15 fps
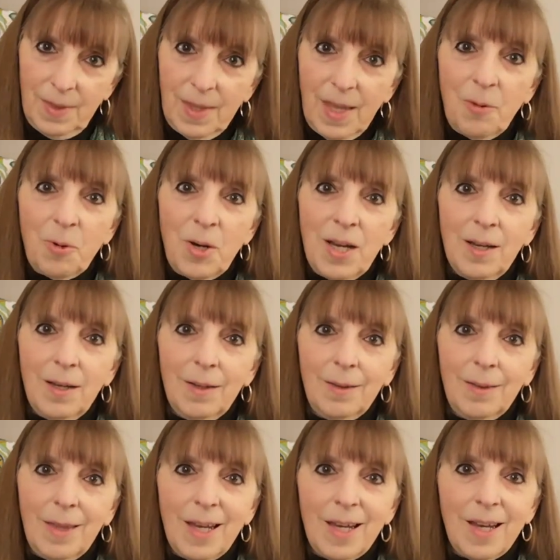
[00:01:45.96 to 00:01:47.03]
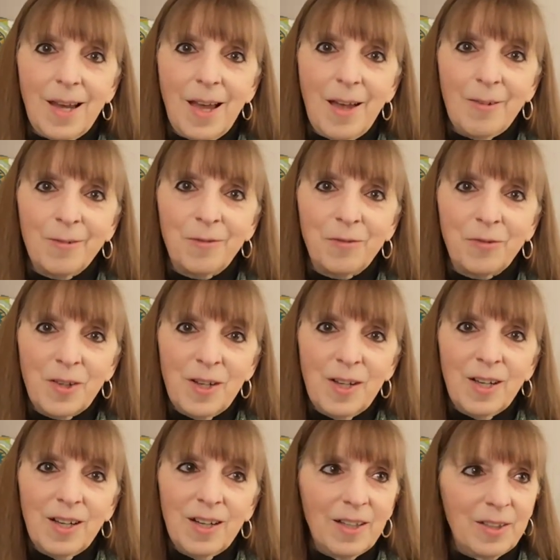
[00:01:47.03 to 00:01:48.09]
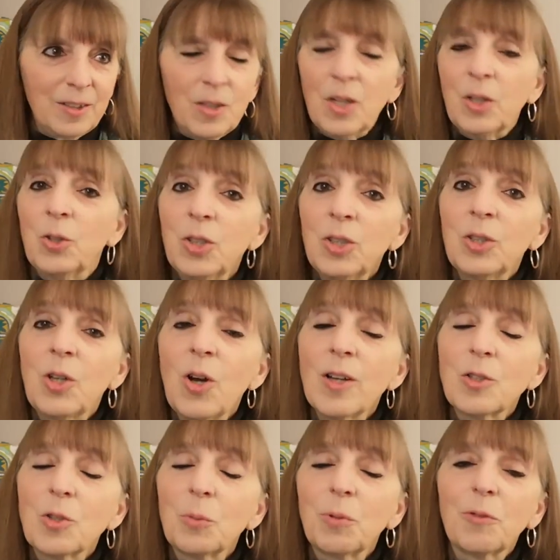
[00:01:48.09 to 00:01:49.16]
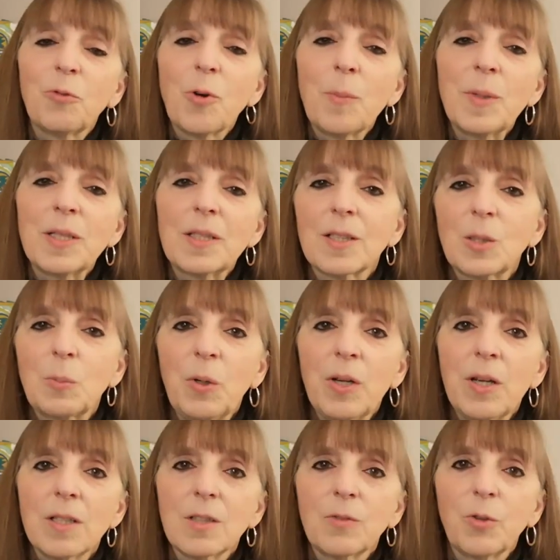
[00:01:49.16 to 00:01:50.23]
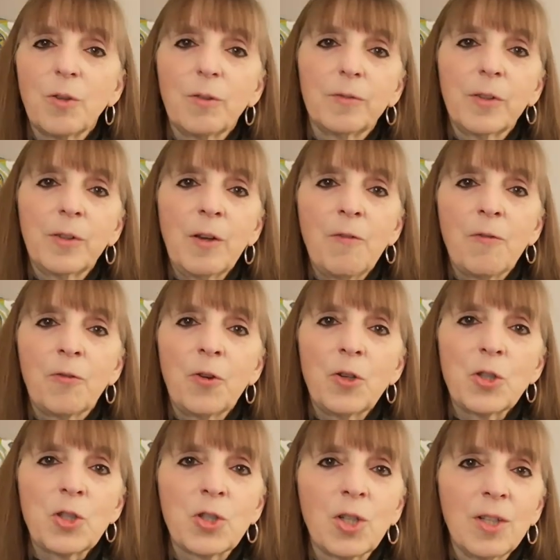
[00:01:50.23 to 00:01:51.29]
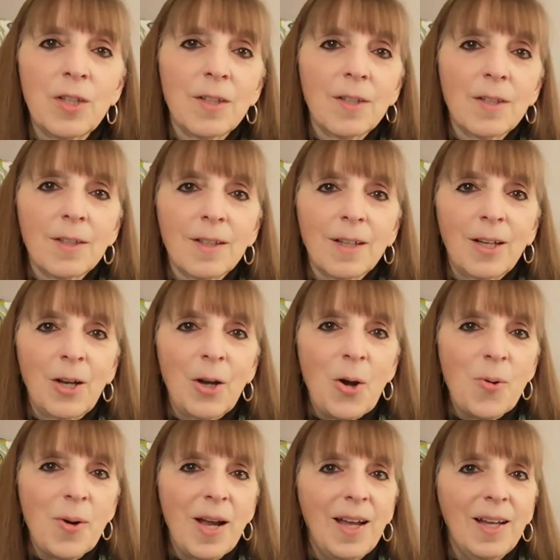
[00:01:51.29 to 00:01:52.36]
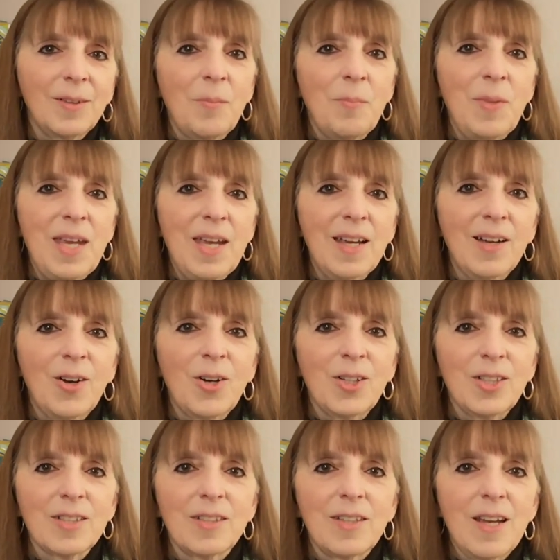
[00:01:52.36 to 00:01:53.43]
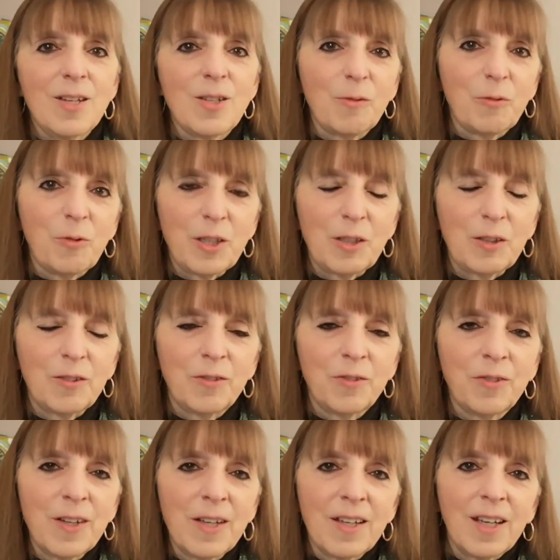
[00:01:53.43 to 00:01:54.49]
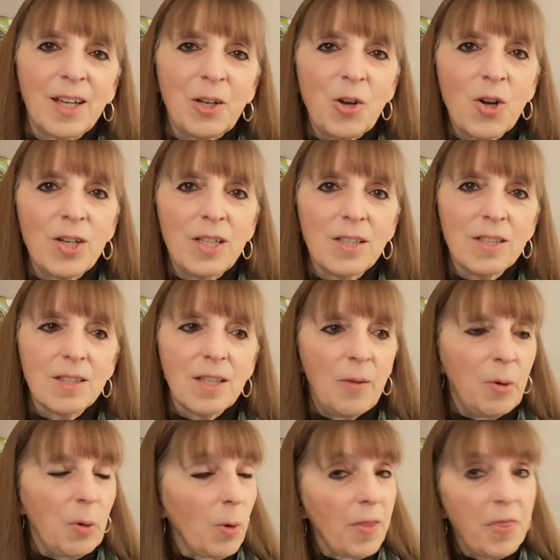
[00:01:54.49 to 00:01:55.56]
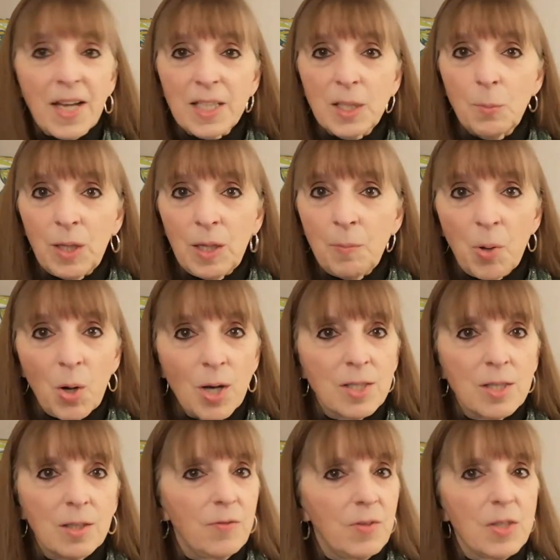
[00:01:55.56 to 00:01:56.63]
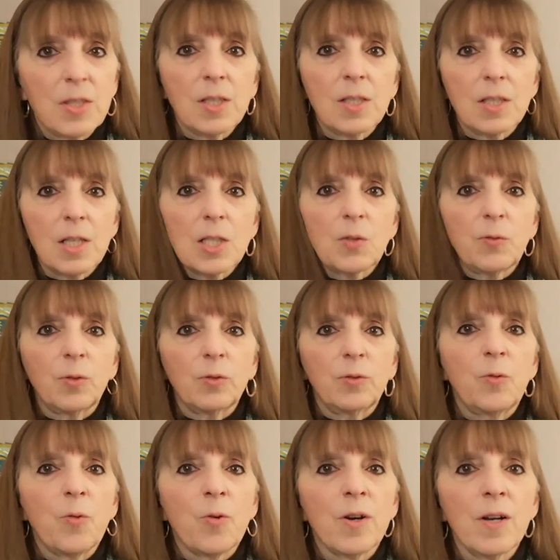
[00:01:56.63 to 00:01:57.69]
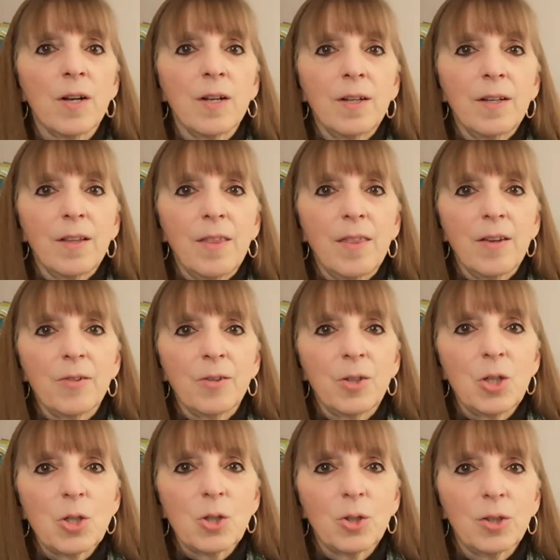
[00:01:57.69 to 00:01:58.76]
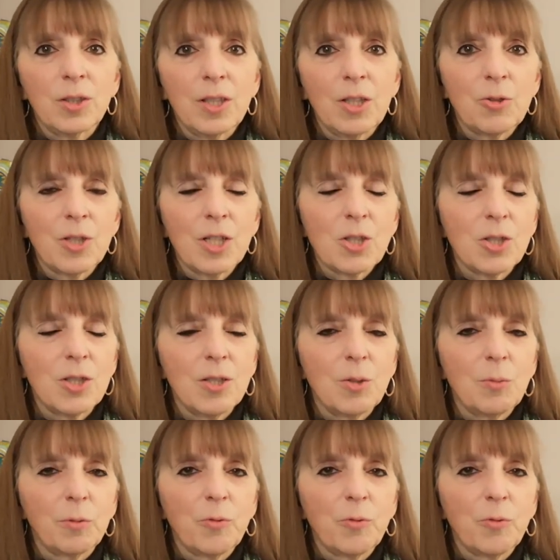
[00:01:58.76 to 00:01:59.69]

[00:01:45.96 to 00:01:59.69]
that way they have a good concert performance experience for their very first go at being on a stage in front of an audience, and we want that to be positive and successful for their initial introduction into